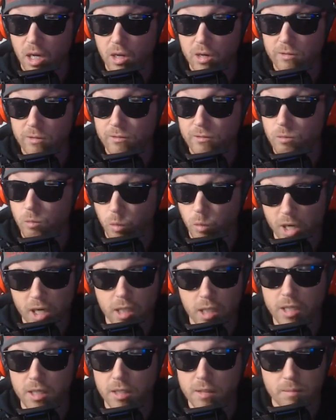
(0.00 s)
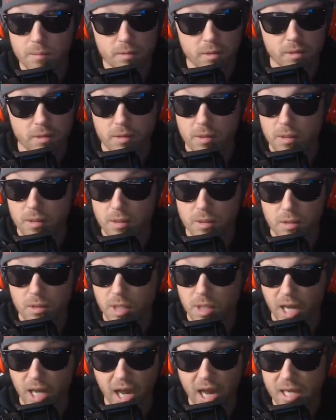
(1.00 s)
of reeling
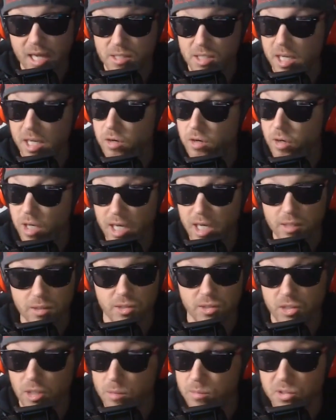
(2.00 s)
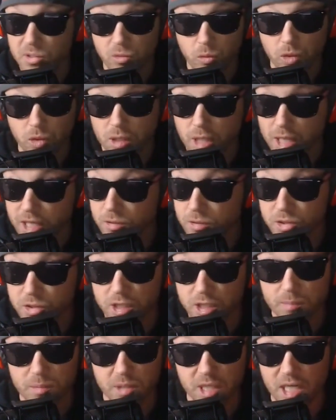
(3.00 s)
the guys in or getting some sort of
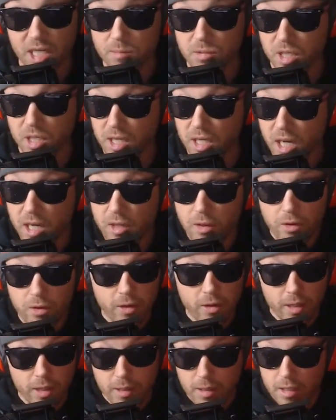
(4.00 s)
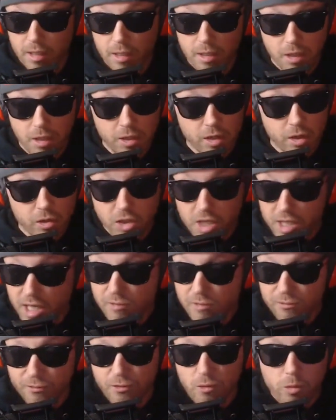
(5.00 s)
leadership team together. You know, you
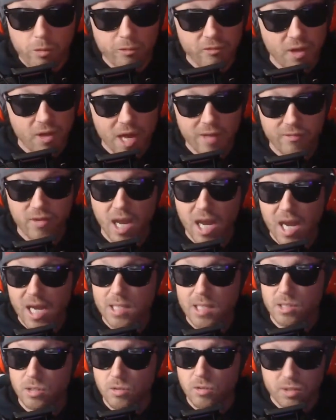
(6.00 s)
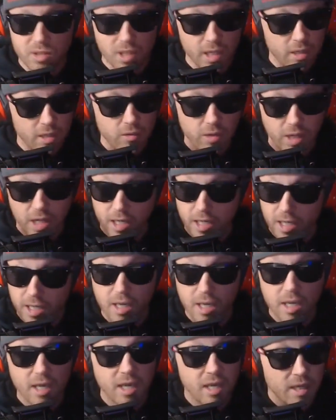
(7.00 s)
get four or five guys and you say, okay,
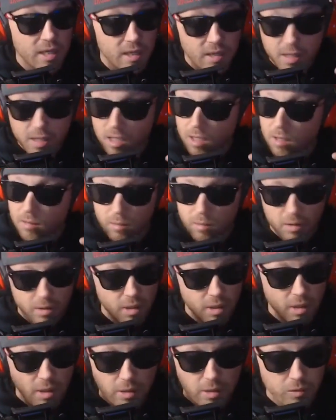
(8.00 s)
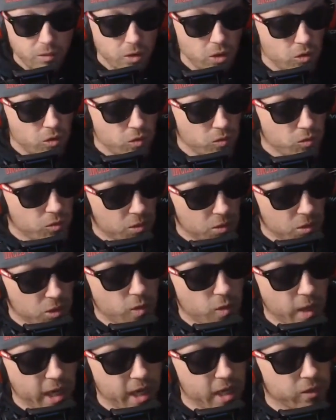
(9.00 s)
you know, you
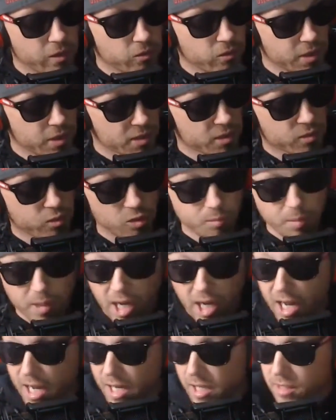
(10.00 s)
you handle this group of